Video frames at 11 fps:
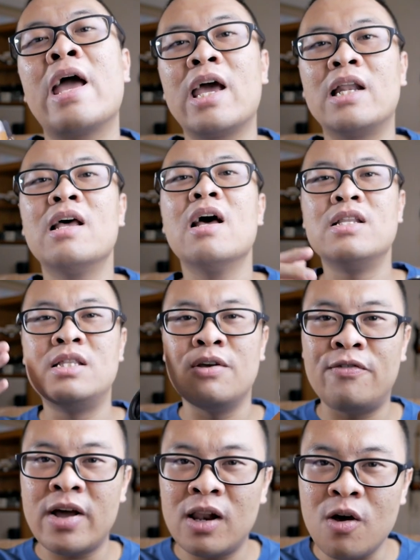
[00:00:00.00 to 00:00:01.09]
I can
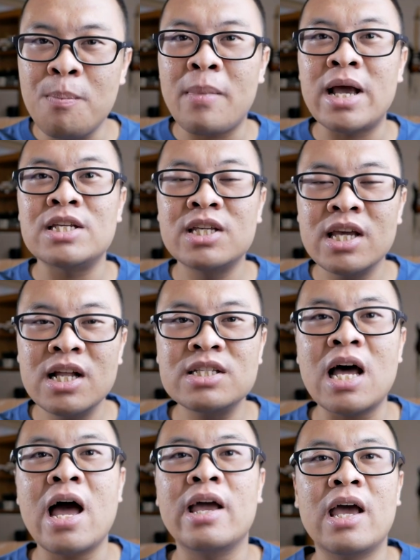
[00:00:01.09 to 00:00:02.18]
develop my
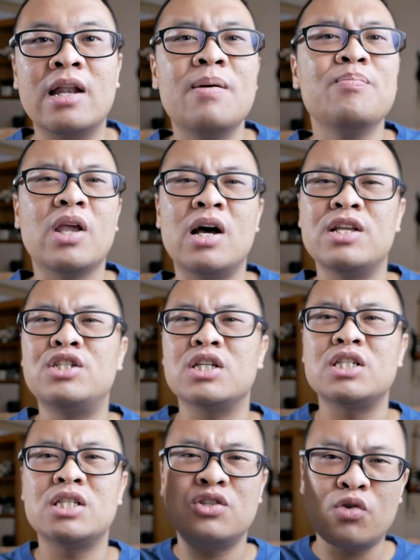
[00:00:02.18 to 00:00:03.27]
skills. I can
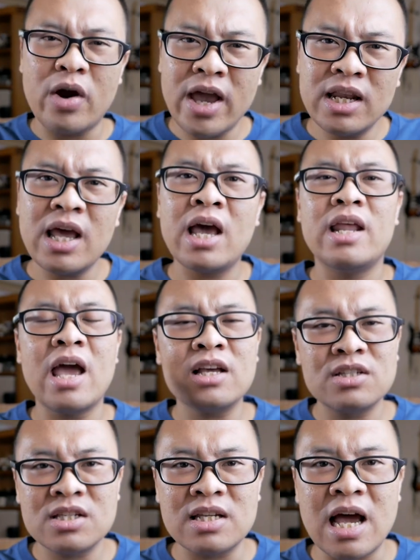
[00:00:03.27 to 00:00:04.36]
just train and
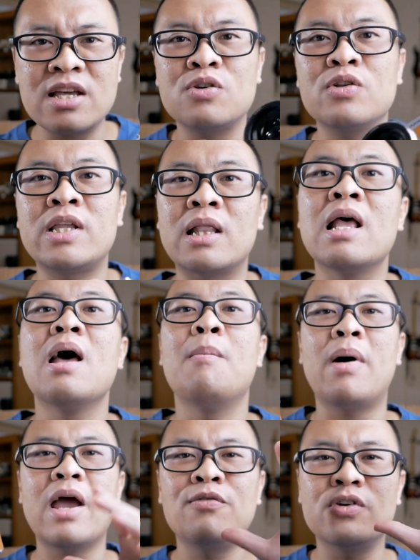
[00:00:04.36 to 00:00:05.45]
exercise so that
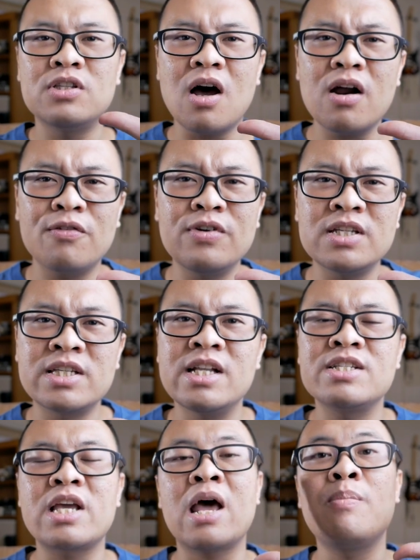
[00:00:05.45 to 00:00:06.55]
my photography
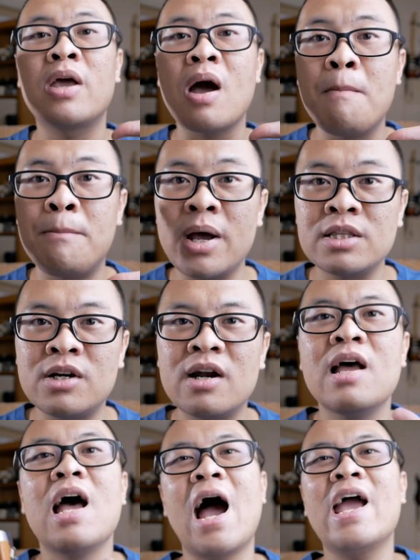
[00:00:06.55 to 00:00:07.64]
skills can become
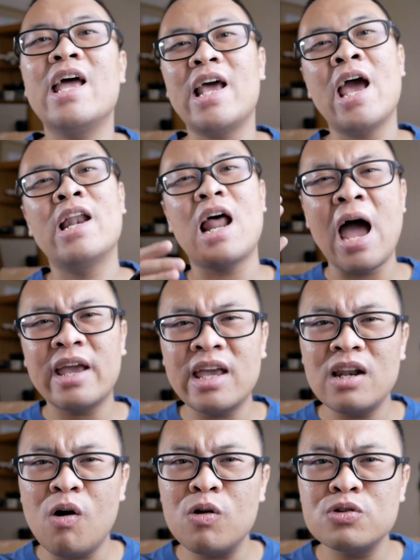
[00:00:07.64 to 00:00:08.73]
better. I
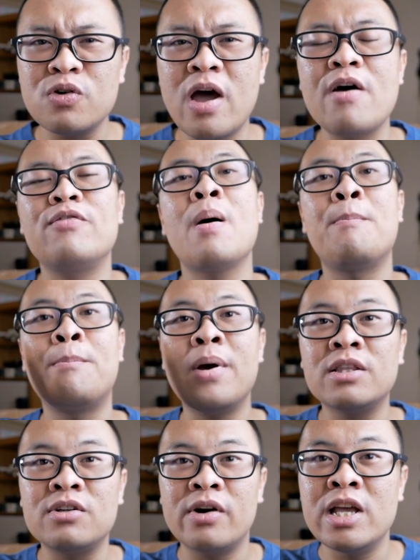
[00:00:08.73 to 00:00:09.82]
can also have a
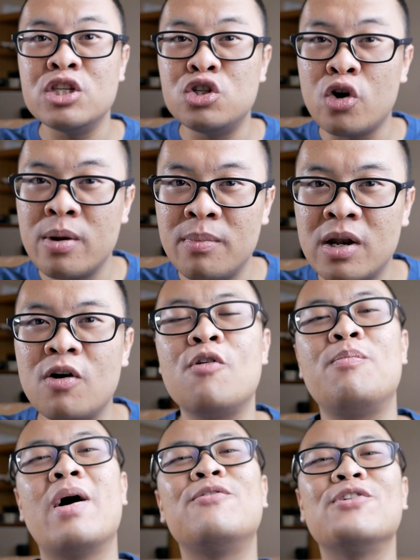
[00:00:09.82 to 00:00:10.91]
better enjoyment
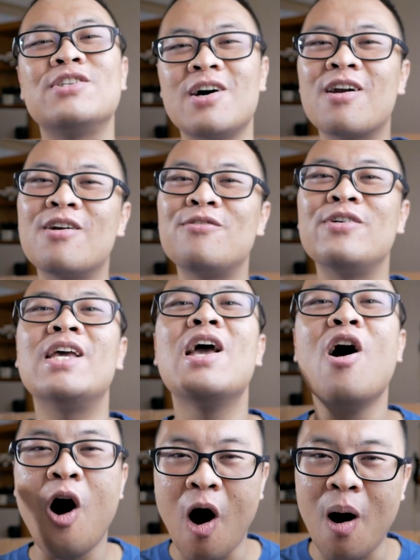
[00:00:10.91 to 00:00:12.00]
of my photography
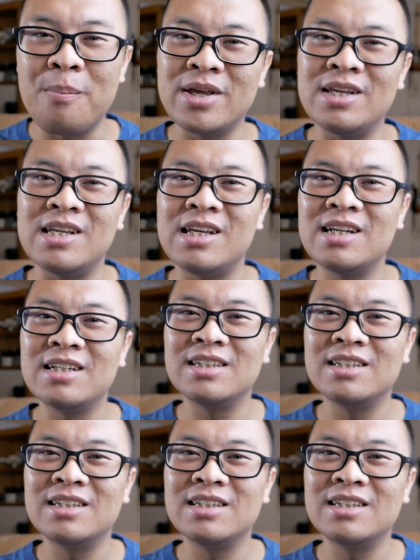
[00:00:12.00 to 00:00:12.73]
hobby.